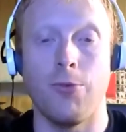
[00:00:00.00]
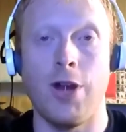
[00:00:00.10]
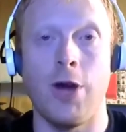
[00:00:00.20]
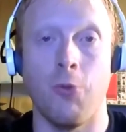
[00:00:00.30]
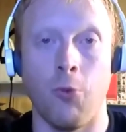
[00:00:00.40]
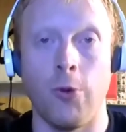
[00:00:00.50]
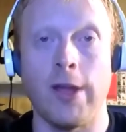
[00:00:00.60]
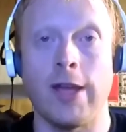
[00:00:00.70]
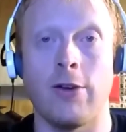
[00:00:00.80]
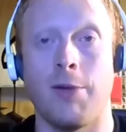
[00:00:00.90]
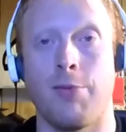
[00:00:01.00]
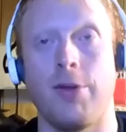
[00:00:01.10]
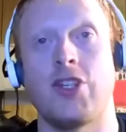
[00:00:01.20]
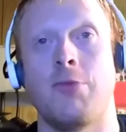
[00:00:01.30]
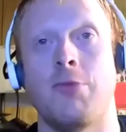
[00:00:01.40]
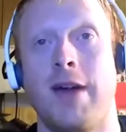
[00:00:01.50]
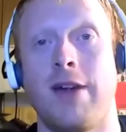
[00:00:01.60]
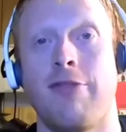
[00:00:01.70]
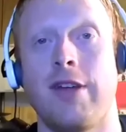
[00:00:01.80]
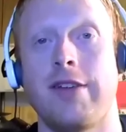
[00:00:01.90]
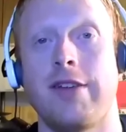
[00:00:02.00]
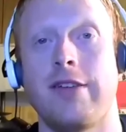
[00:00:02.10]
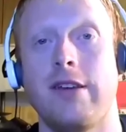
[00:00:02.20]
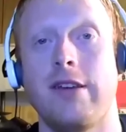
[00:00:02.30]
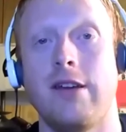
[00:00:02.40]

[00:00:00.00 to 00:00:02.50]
no real appreciable benefit